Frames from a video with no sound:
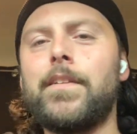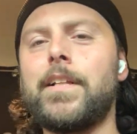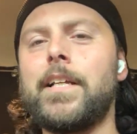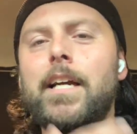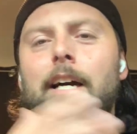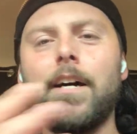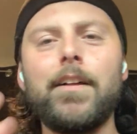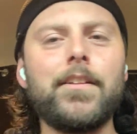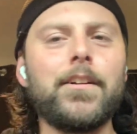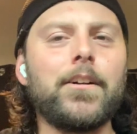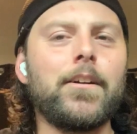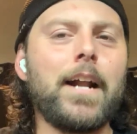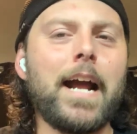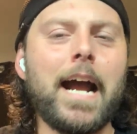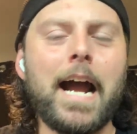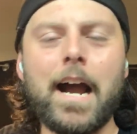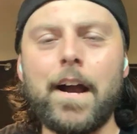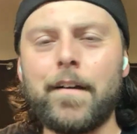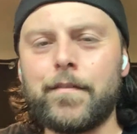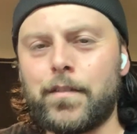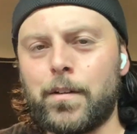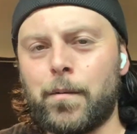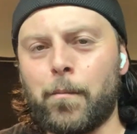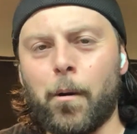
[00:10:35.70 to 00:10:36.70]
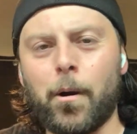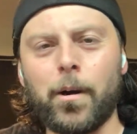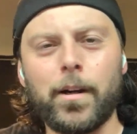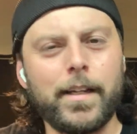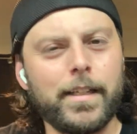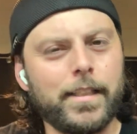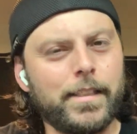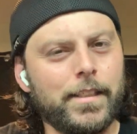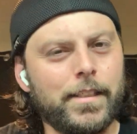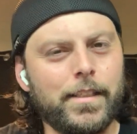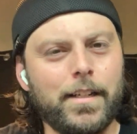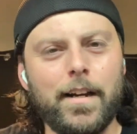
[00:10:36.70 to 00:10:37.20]
the other
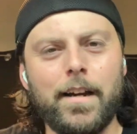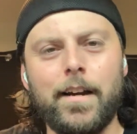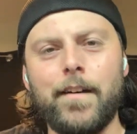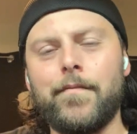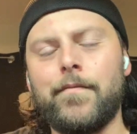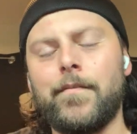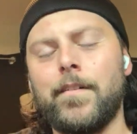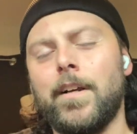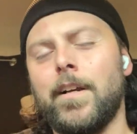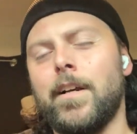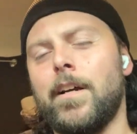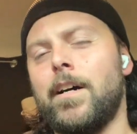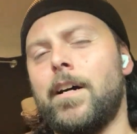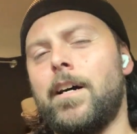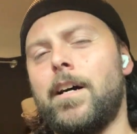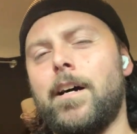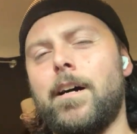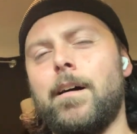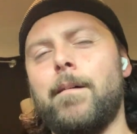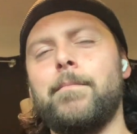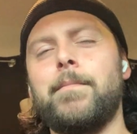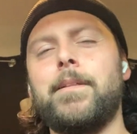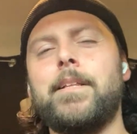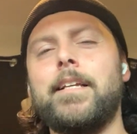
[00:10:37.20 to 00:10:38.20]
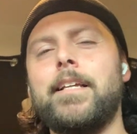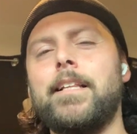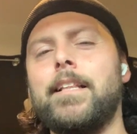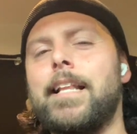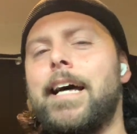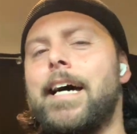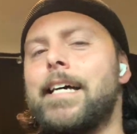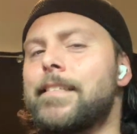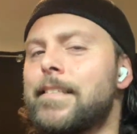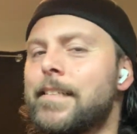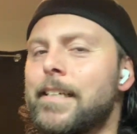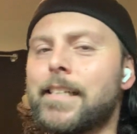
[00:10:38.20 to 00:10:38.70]
aftermarket stuff, the
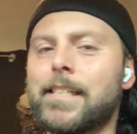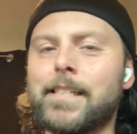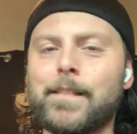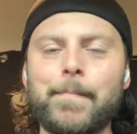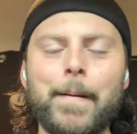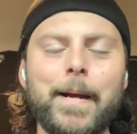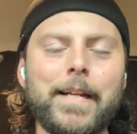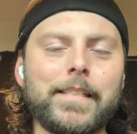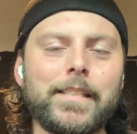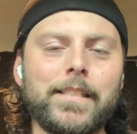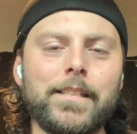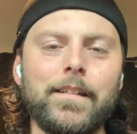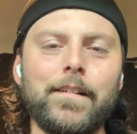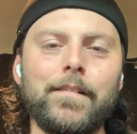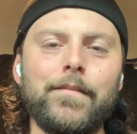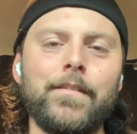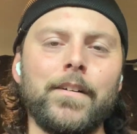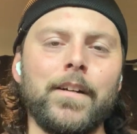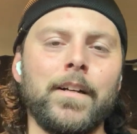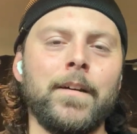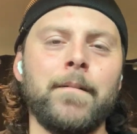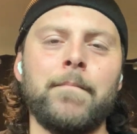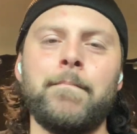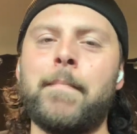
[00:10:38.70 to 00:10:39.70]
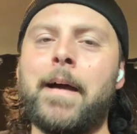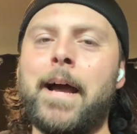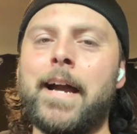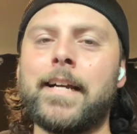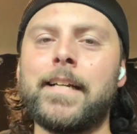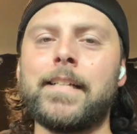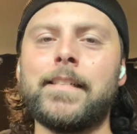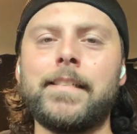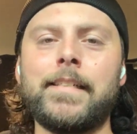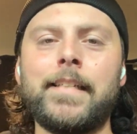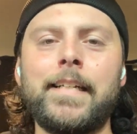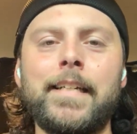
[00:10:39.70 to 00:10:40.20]
less expensive
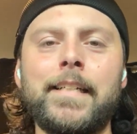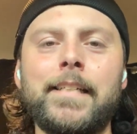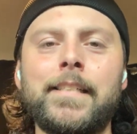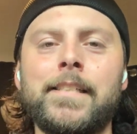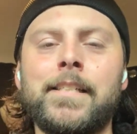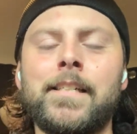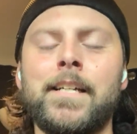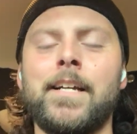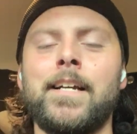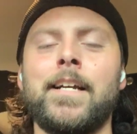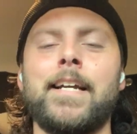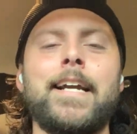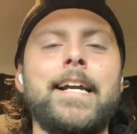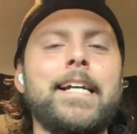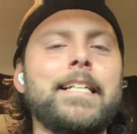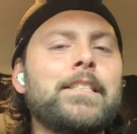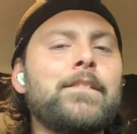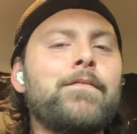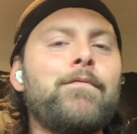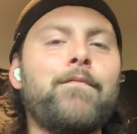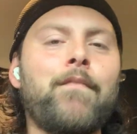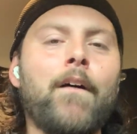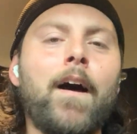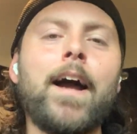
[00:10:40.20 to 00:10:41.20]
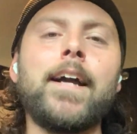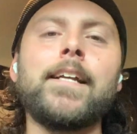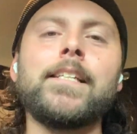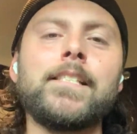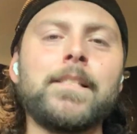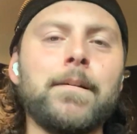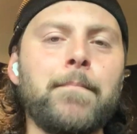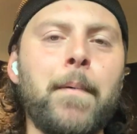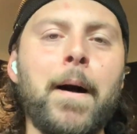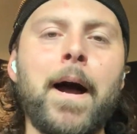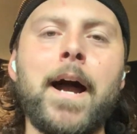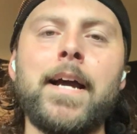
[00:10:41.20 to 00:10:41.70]
magazines, it's fine
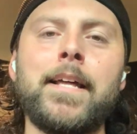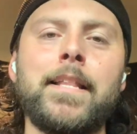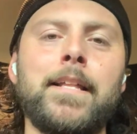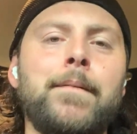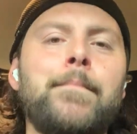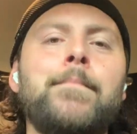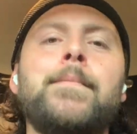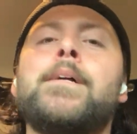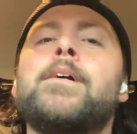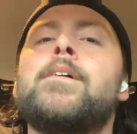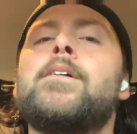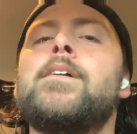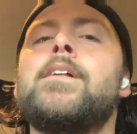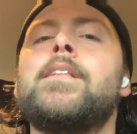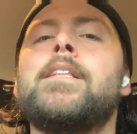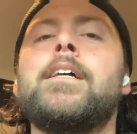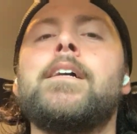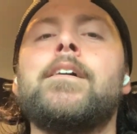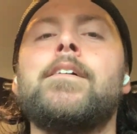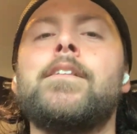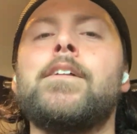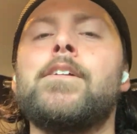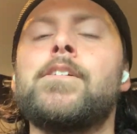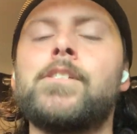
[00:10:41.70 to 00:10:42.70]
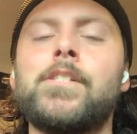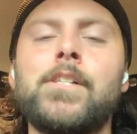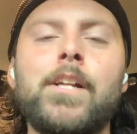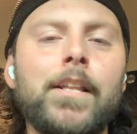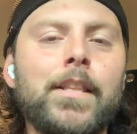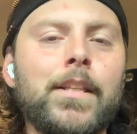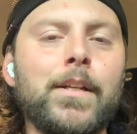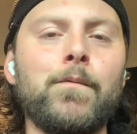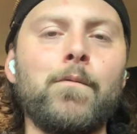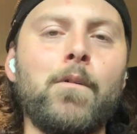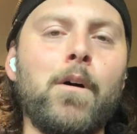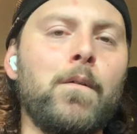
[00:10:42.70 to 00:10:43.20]
to buy them. There's
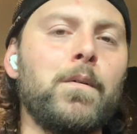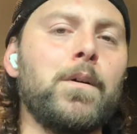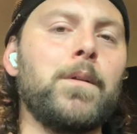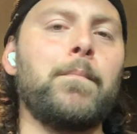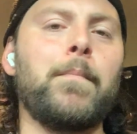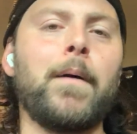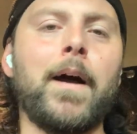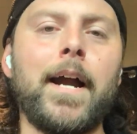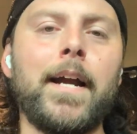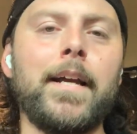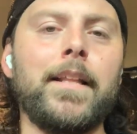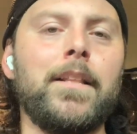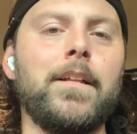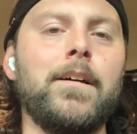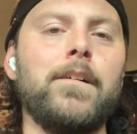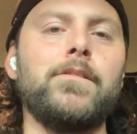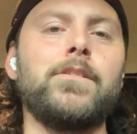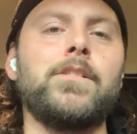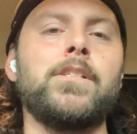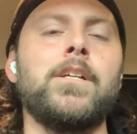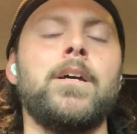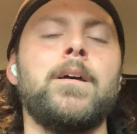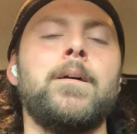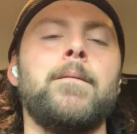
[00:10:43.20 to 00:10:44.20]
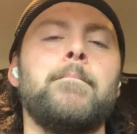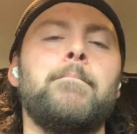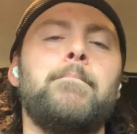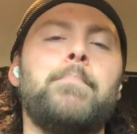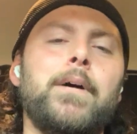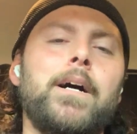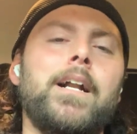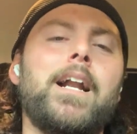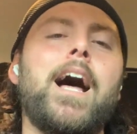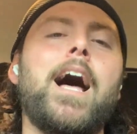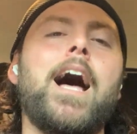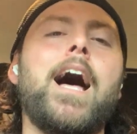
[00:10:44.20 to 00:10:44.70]
nothing wrong with buying those,
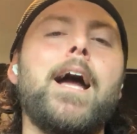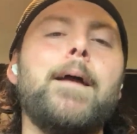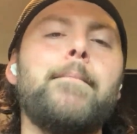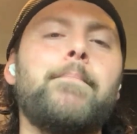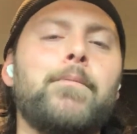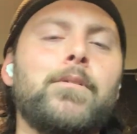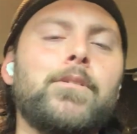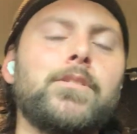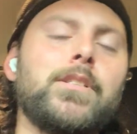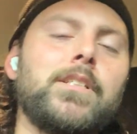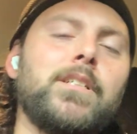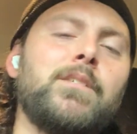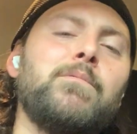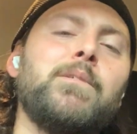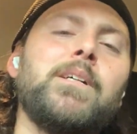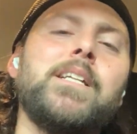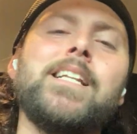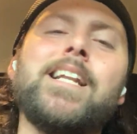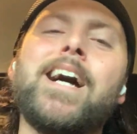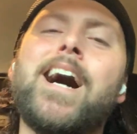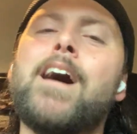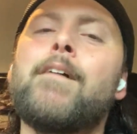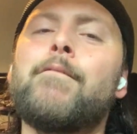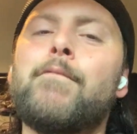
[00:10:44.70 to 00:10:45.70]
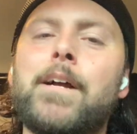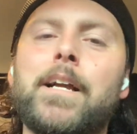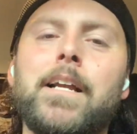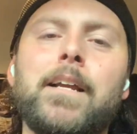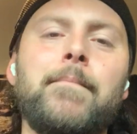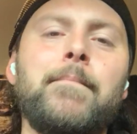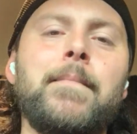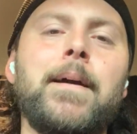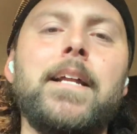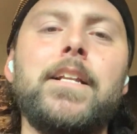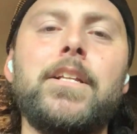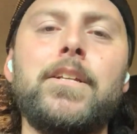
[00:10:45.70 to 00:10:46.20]
but I personally would not
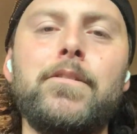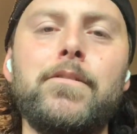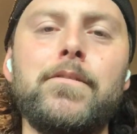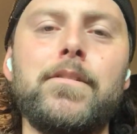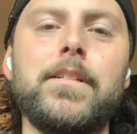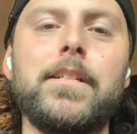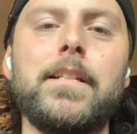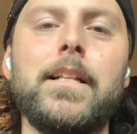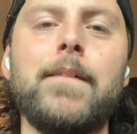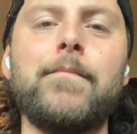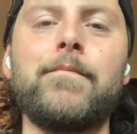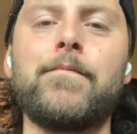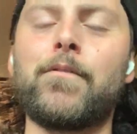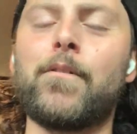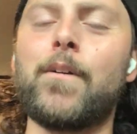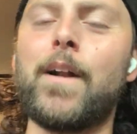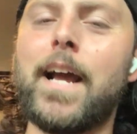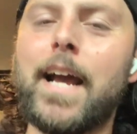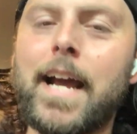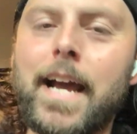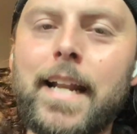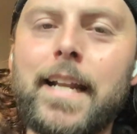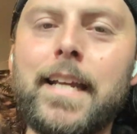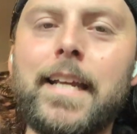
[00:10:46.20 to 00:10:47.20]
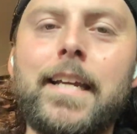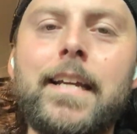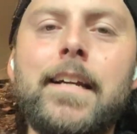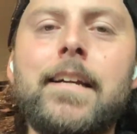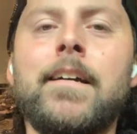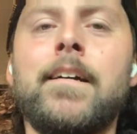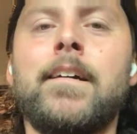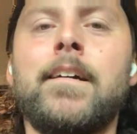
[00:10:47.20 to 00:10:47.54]
recommend using them for any